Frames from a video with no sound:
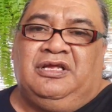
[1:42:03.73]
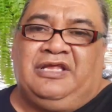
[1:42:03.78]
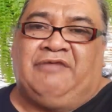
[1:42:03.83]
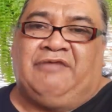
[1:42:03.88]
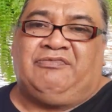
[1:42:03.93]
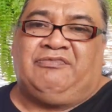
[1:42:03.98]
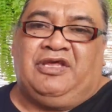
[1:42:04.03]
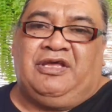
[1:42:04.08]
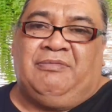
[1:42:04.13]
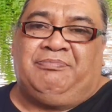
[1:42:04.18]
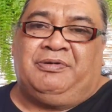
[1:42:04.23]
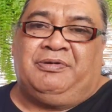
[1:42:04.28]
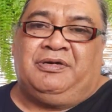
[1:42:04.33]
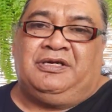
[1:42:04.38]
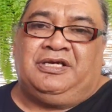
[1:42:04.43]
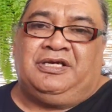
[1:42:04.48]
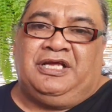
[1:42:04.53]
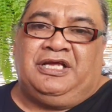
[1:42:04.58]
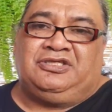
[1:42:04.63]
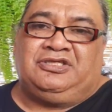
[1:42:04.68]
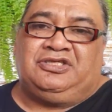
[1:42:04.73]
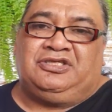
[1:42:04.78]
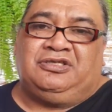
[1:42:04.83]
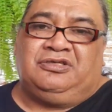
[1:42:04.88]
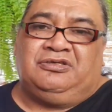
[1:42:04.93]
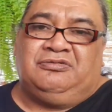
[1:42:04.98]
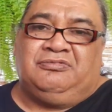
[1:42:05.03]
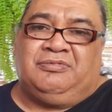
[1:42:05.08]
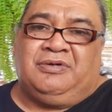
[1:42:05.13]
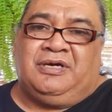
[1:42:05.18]
have the ability
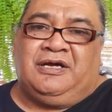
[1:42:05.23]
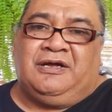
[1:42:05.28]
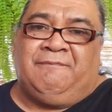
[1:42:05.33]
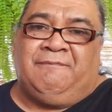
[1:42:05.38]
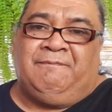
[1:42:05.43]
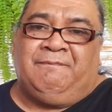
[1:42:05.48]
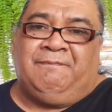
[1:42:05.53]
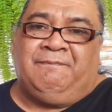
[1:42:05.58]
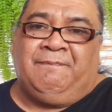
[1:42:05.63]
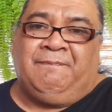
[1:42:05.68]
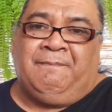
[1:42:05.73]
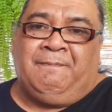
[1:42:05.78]
to